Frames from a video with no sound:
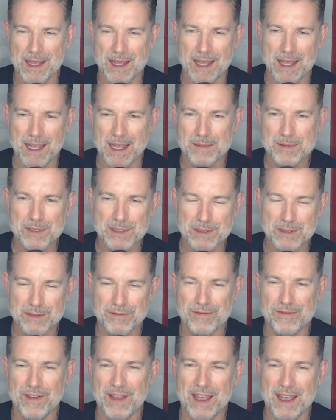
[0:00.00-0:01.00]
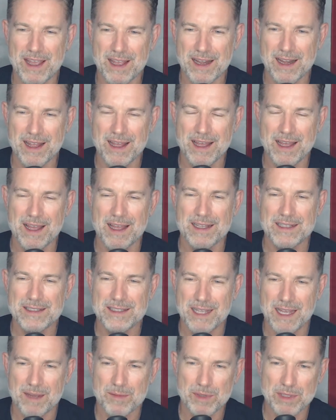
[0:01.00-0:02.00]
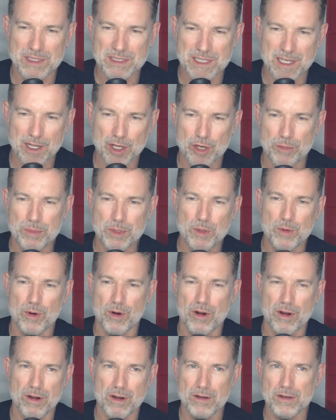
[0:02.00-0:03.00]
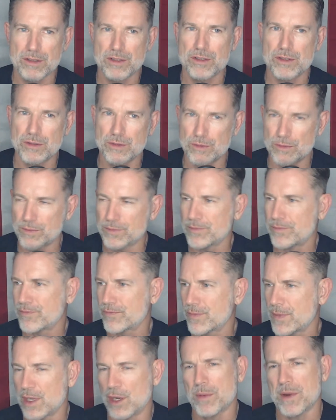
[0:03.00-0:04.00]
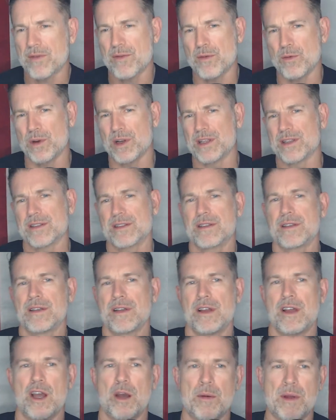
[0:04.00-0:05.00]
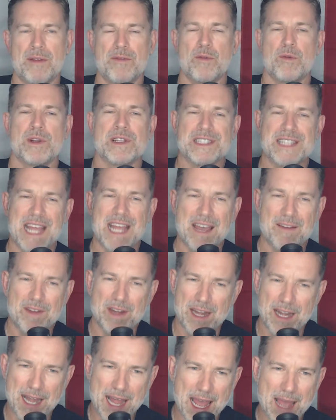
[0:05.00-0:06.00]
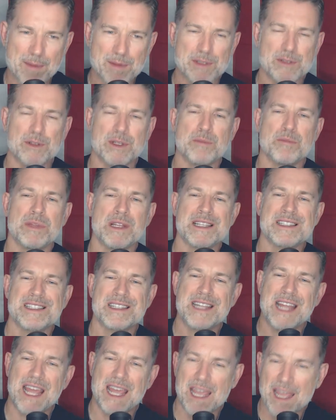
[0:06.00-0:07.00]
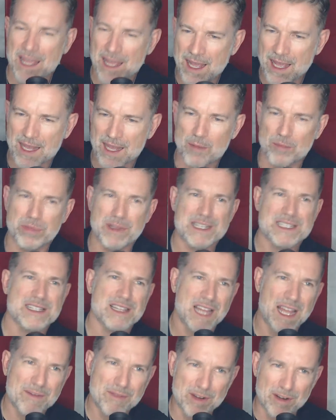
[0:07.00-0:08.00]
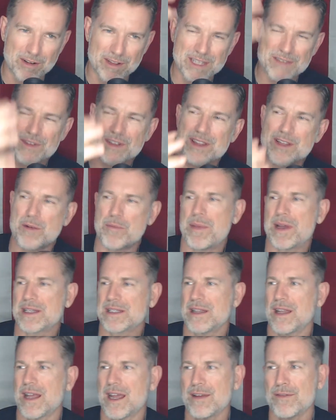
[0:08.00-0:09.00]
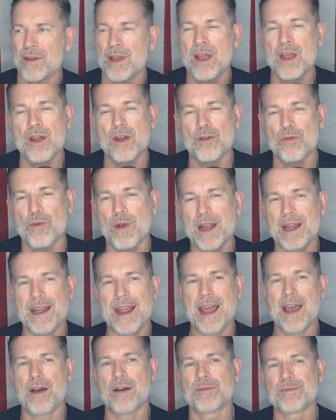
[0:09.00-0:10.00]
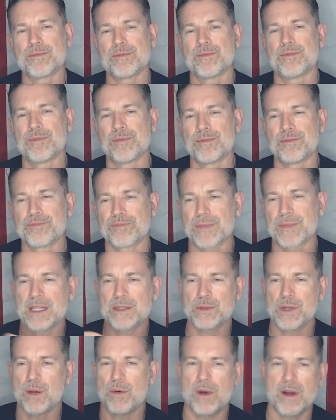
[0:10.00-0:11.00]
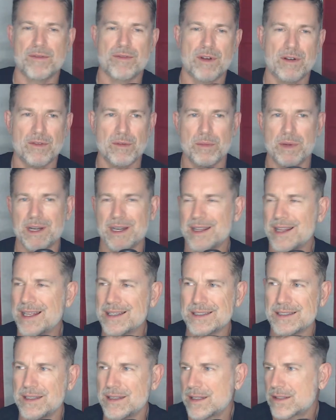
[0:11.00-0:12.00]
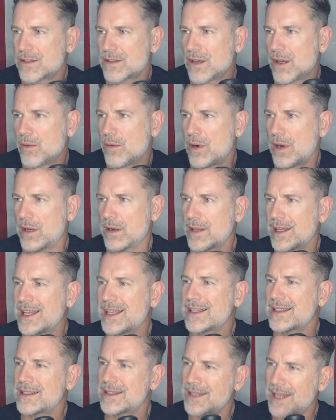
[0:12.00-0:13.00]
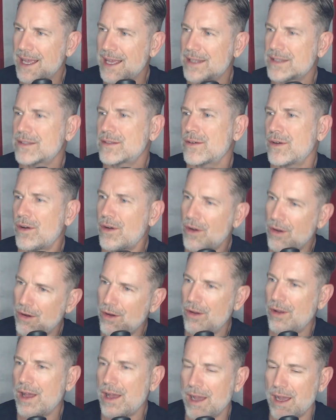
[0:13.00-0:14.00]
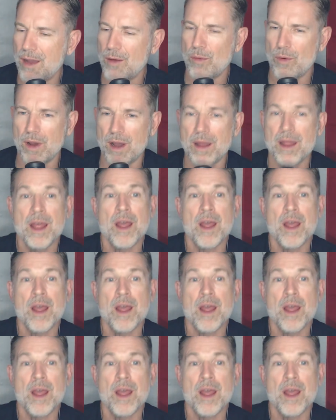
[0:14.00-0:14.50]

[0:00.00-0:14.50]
Absolutely fantabulous. And I hope you are too. I hope everyone is. Everyone is having an absolutely blessed day, a blessed life, and are living their best life right now. That's what I want for everybody. That's it. That's all I want. That's all I want.